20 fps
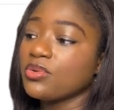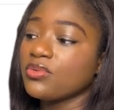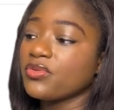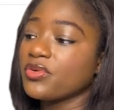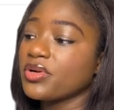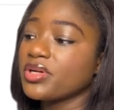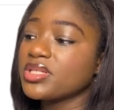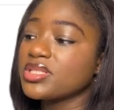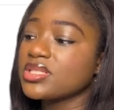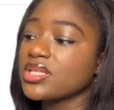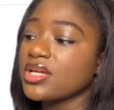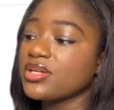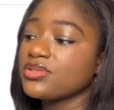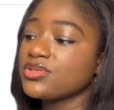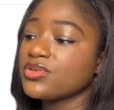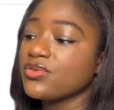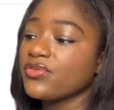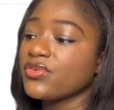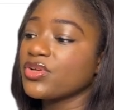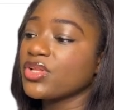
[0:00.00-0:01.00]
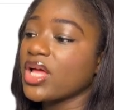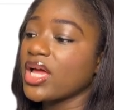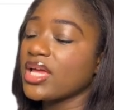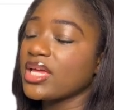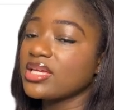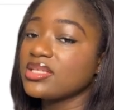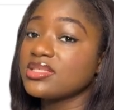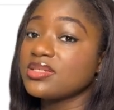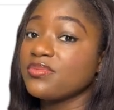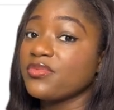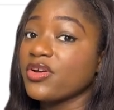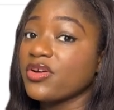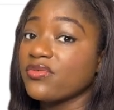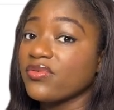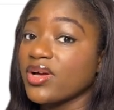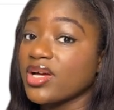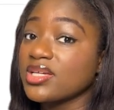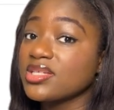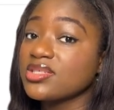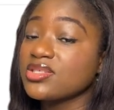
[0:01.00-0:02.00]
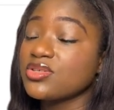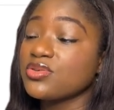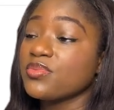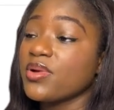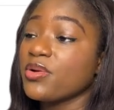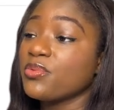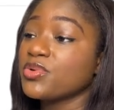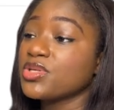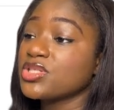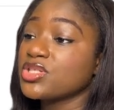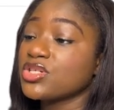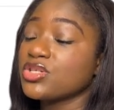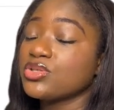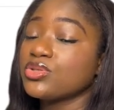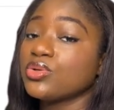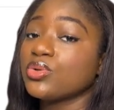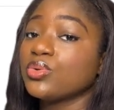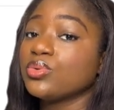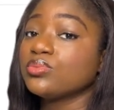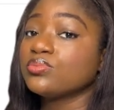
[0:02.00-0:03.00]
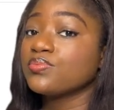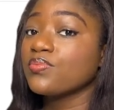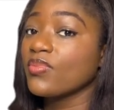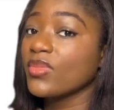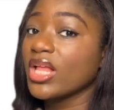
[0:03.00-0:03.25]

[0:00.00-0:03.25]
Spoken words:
for instance, you feel like eating breakfast, you might want to